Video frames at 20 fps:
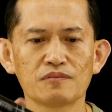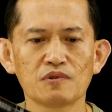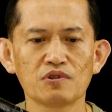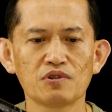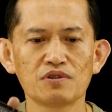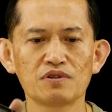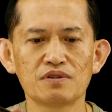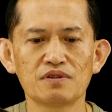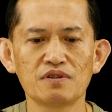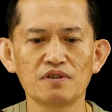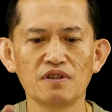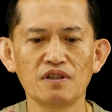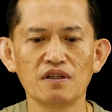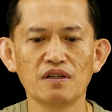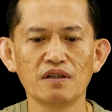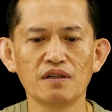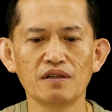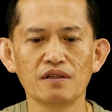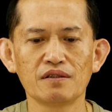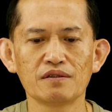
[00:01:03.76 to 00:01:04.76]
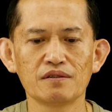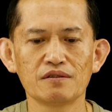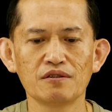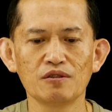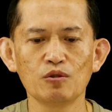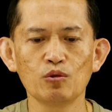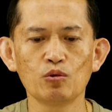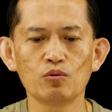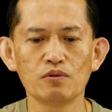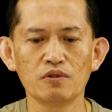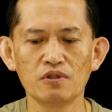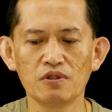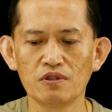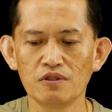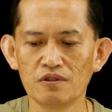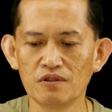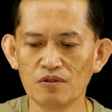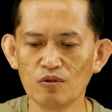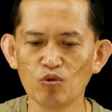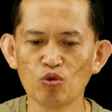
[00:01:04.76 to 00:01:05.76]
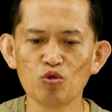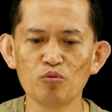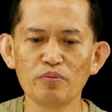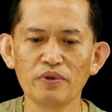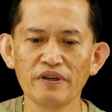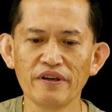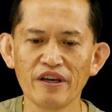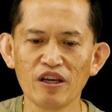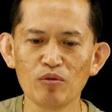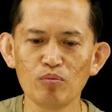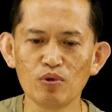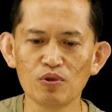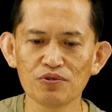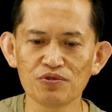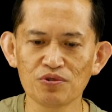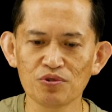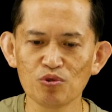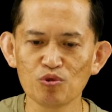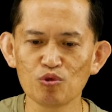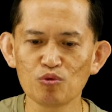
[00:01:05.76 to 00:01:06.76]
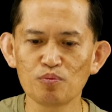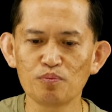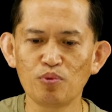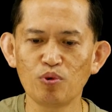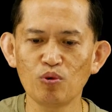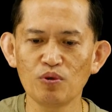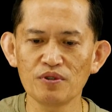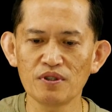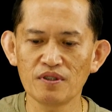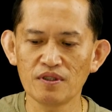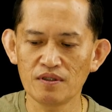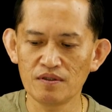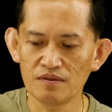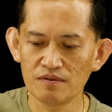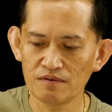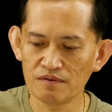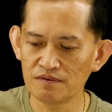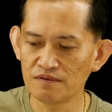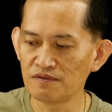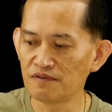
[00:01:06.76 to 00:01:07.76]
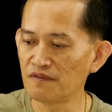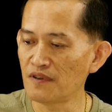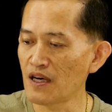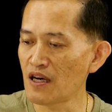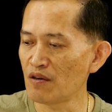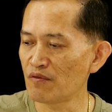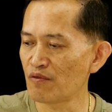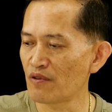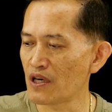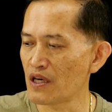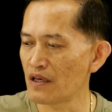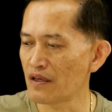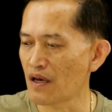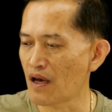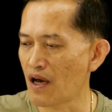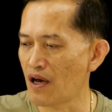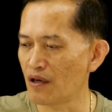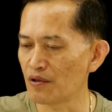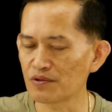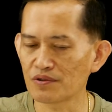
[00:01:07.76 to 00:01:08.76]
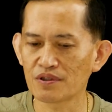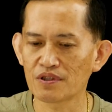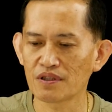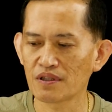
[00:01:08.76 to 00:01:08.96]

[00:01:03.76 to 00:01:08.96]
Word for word: because uh, you, you wouldn't be able to pull the valve rod out.